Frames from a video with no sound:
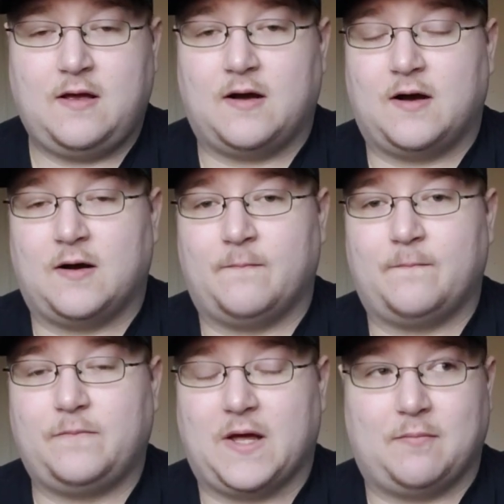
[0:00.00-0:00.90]
I'm
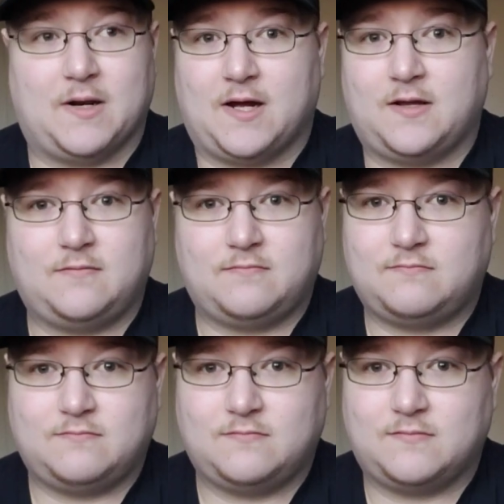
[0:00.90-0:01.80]
not
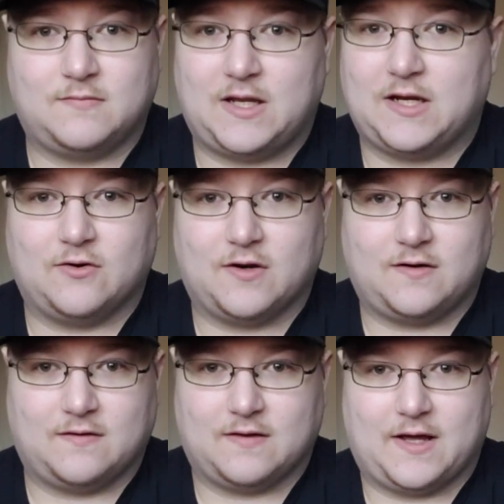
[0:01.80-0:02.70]

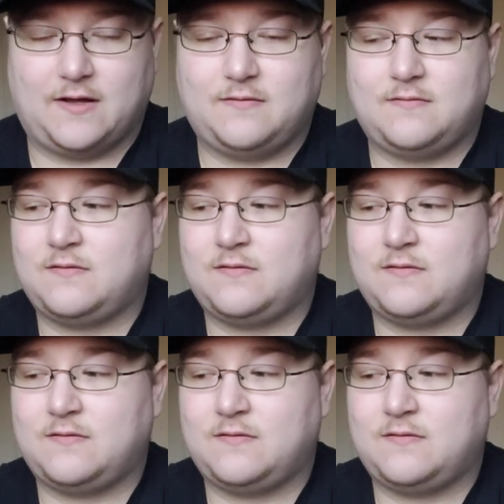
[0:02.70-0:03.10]
ignorant to that.